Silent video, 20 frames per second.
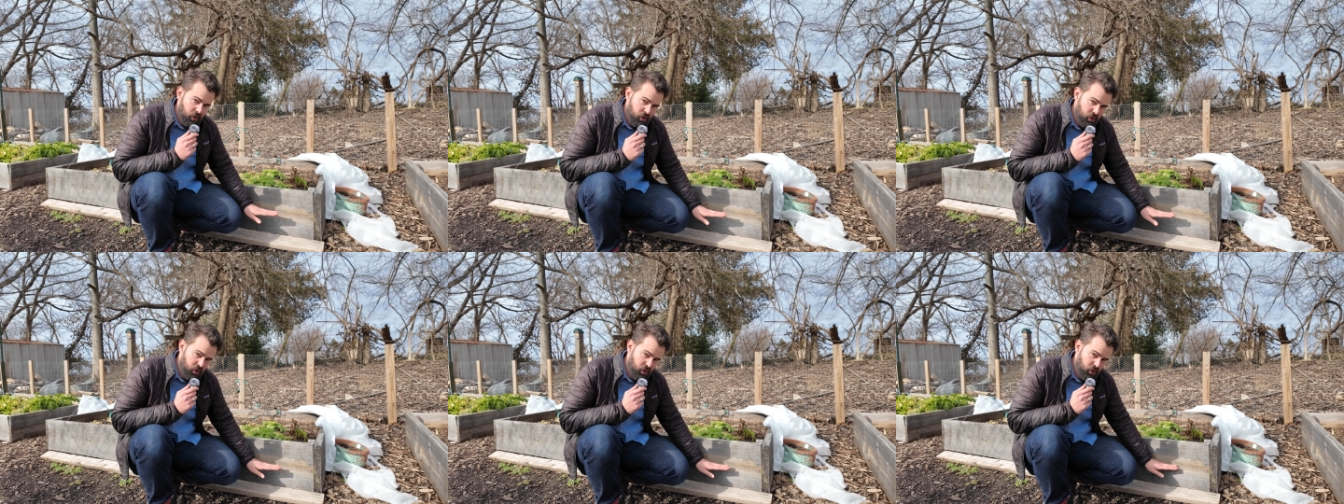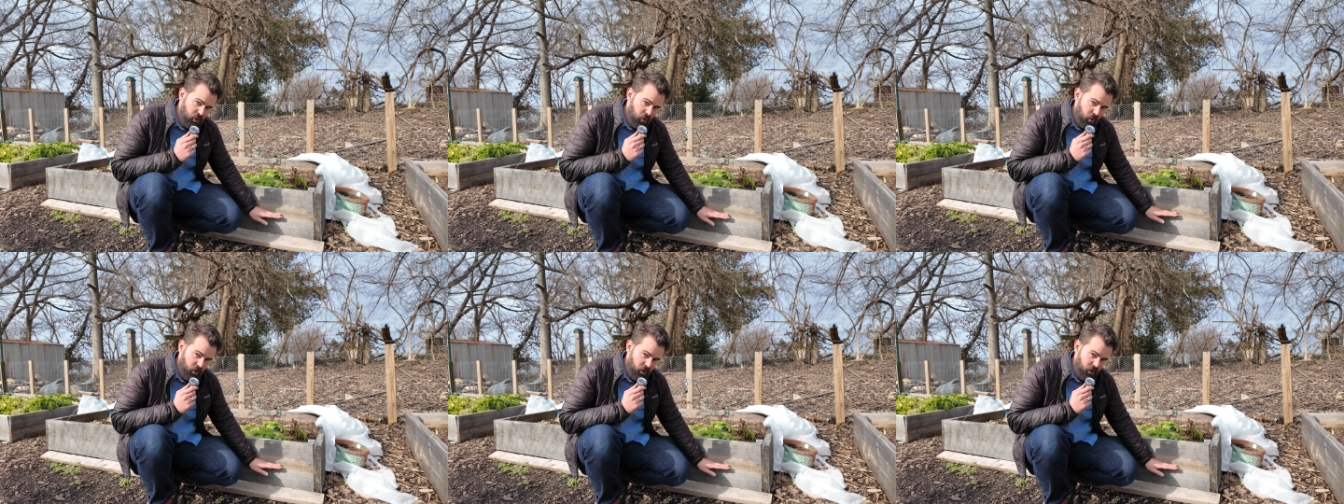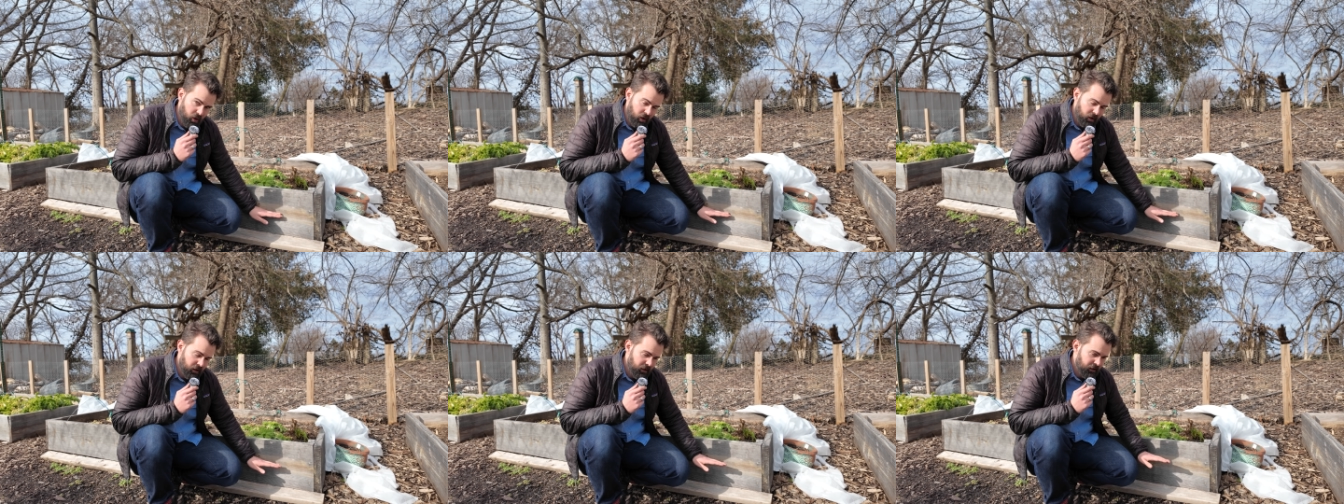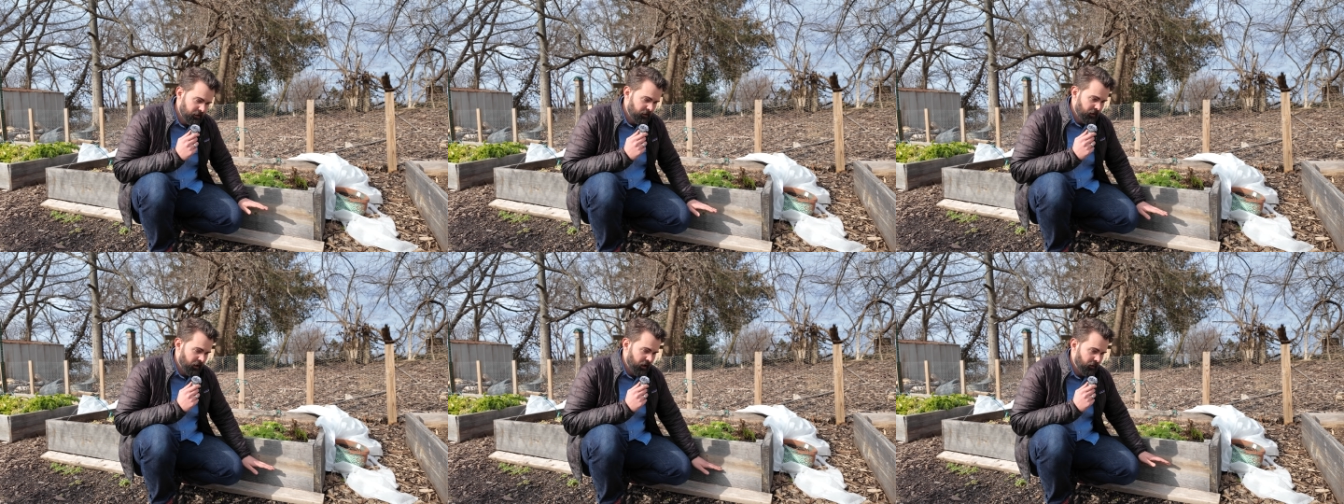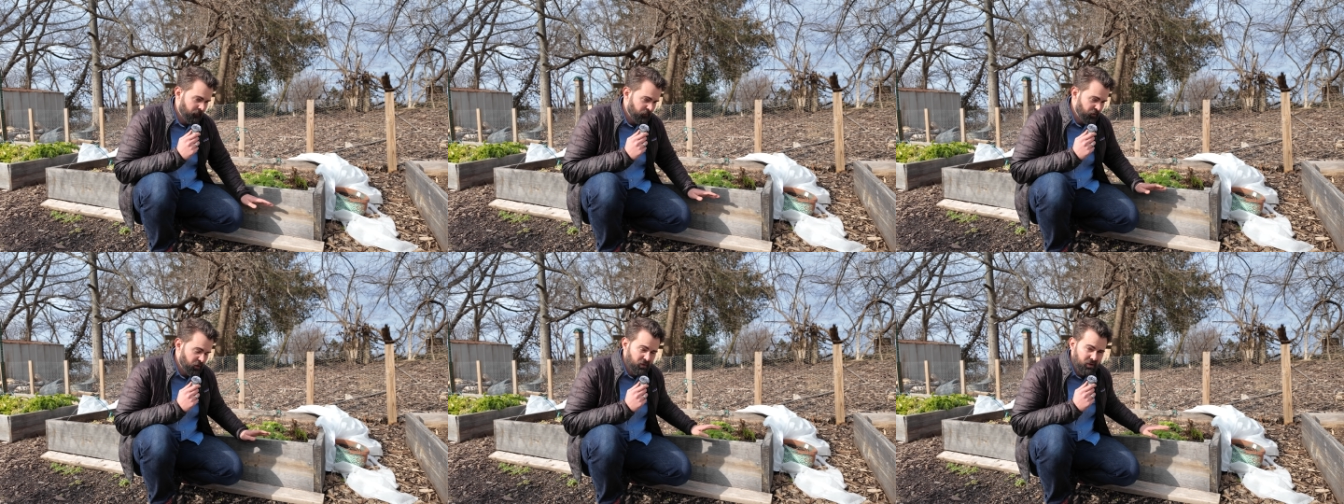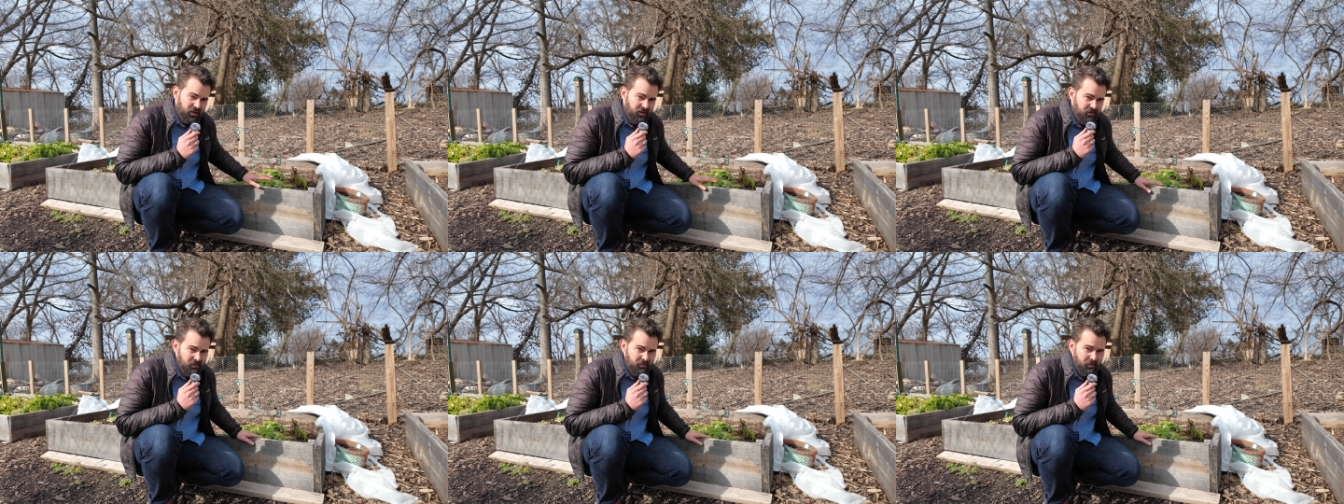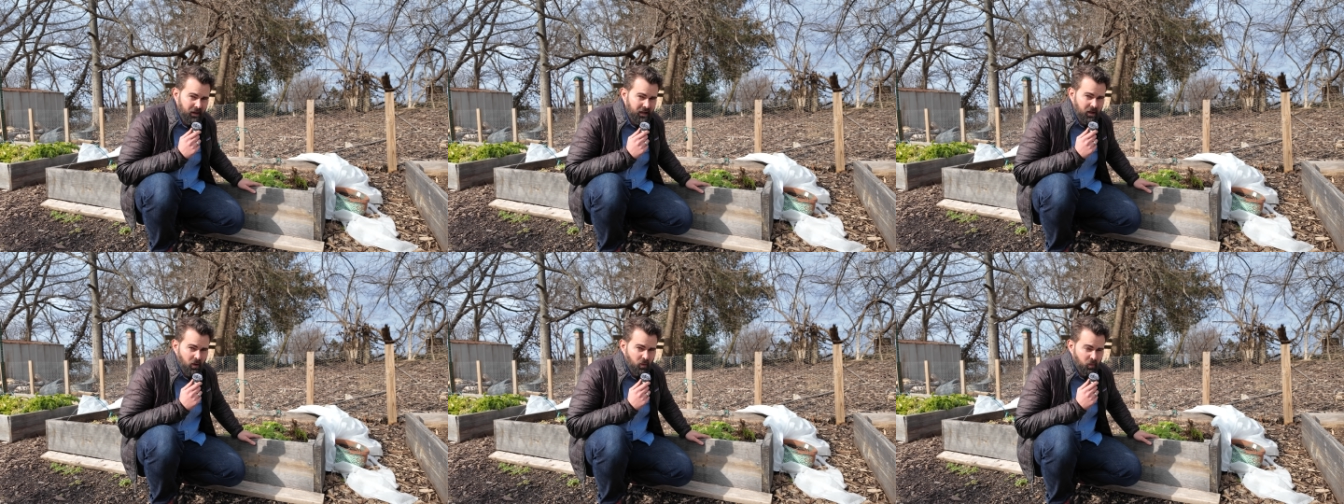shorter. You can
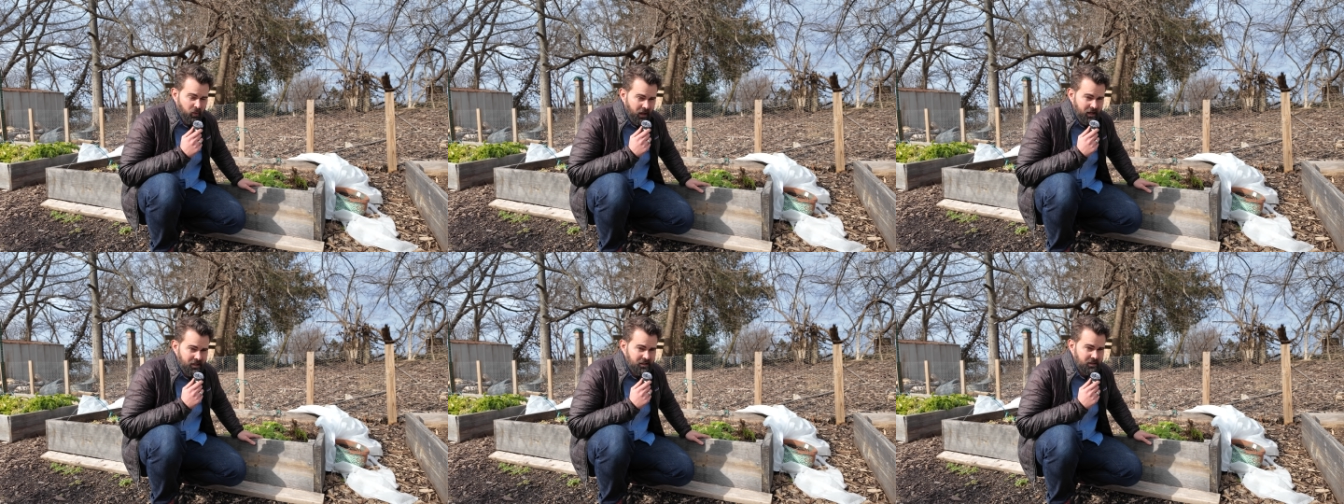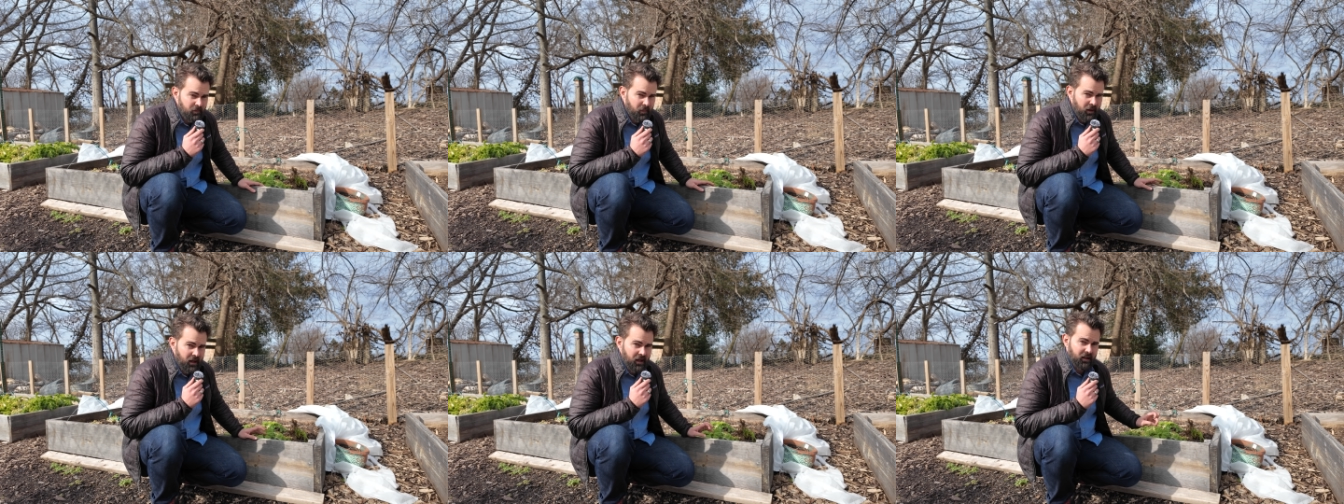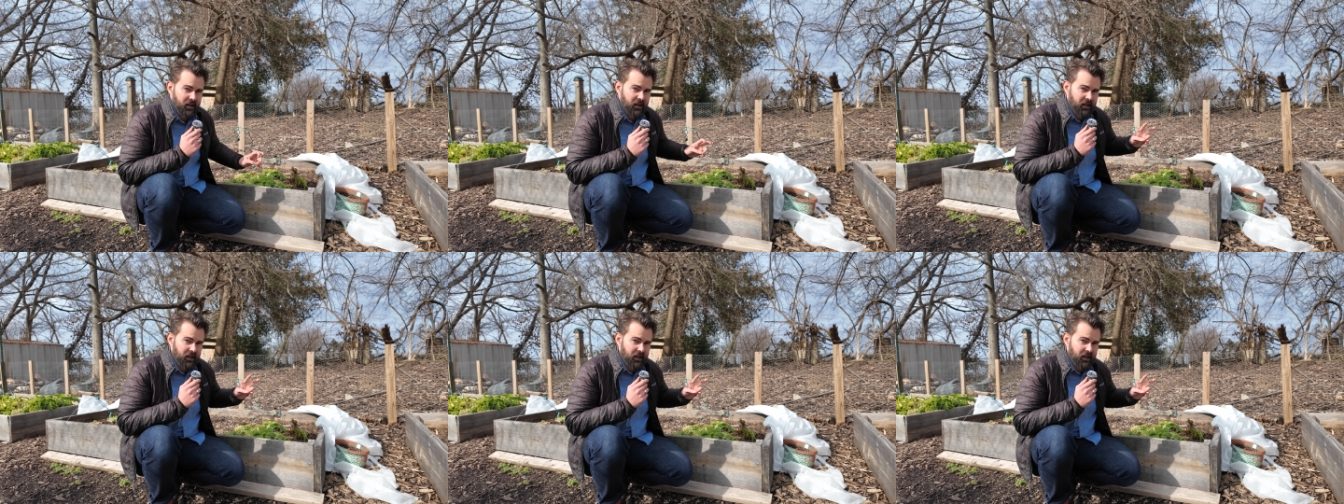make a raised bed,